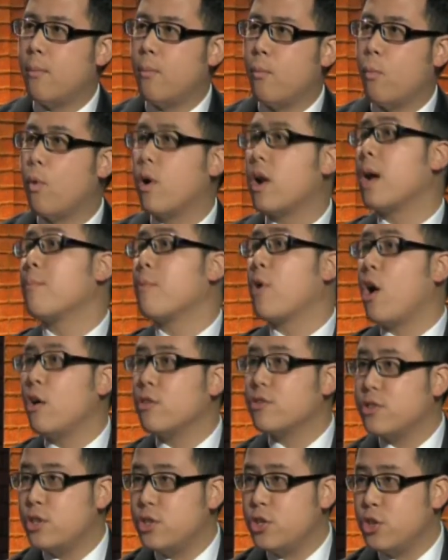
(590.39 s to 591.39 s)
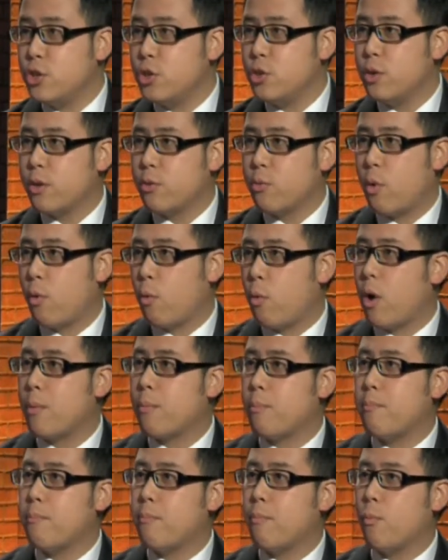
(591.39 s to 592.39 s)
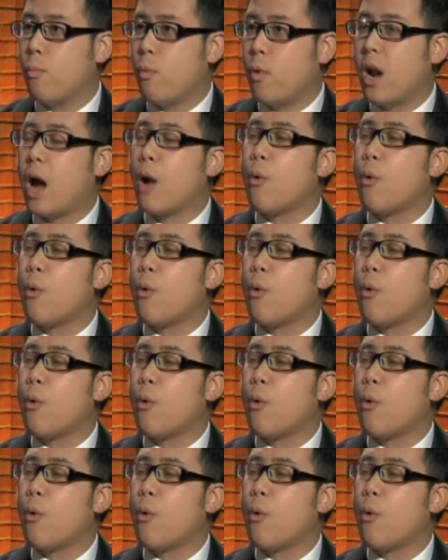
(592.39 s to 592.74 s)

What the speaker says: what I'm called to do and what